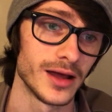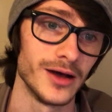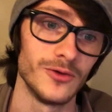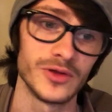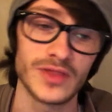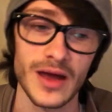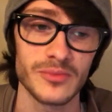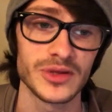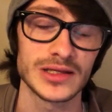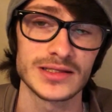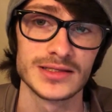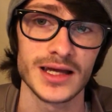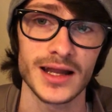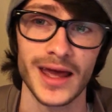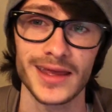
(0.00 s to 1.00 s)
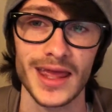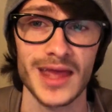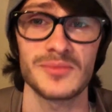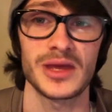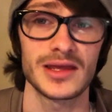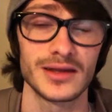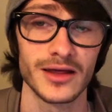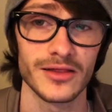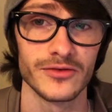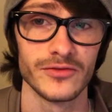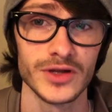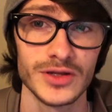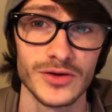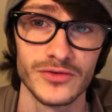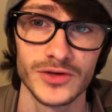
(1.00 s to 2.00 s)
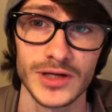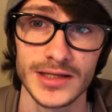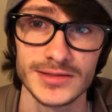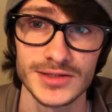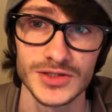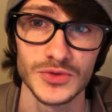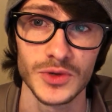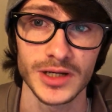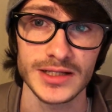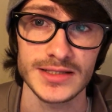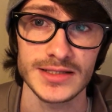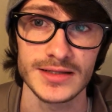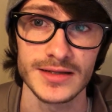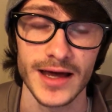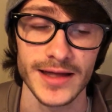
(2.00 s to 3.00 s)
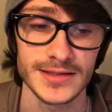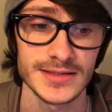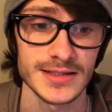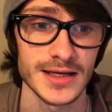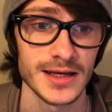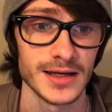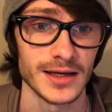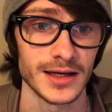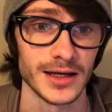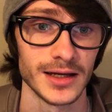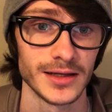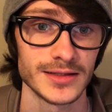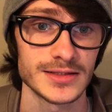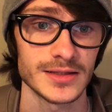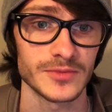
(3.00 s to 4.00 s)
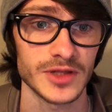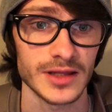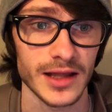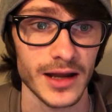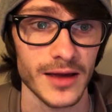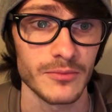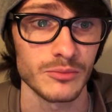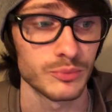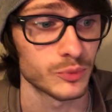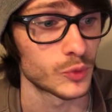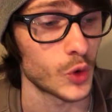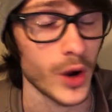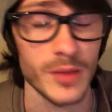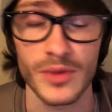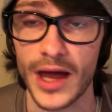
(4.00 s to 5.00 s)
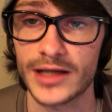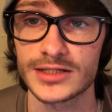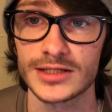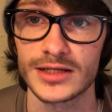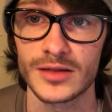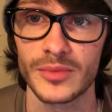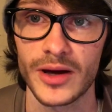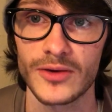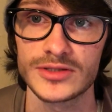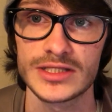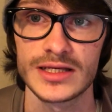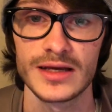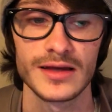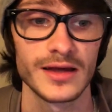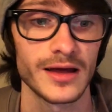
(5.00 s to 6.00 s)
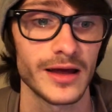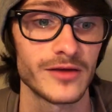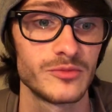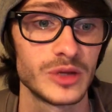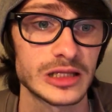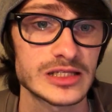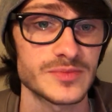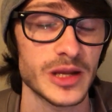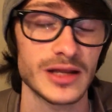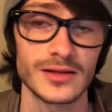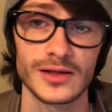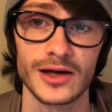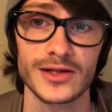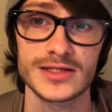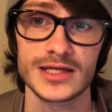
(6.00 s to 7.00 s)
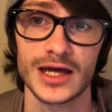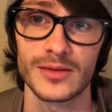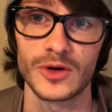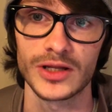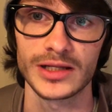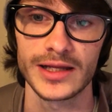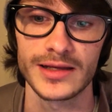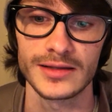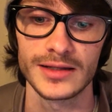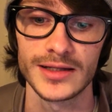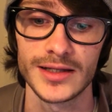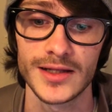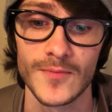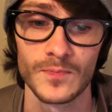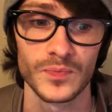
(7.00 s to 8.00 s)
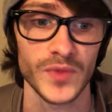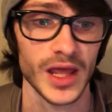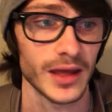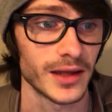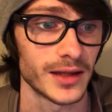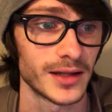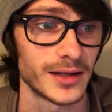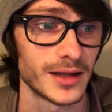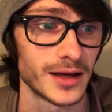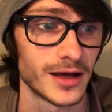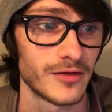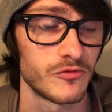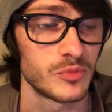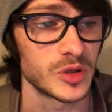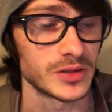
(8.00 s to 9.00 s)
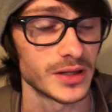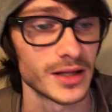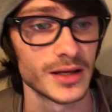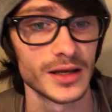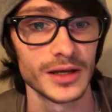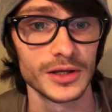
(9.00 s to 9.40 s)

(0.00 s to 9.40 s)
With that being said, I can make another video if you guys do want to see that. It's something that I'm quite passionate about. I've been spending a lot of time on lately, and I've been,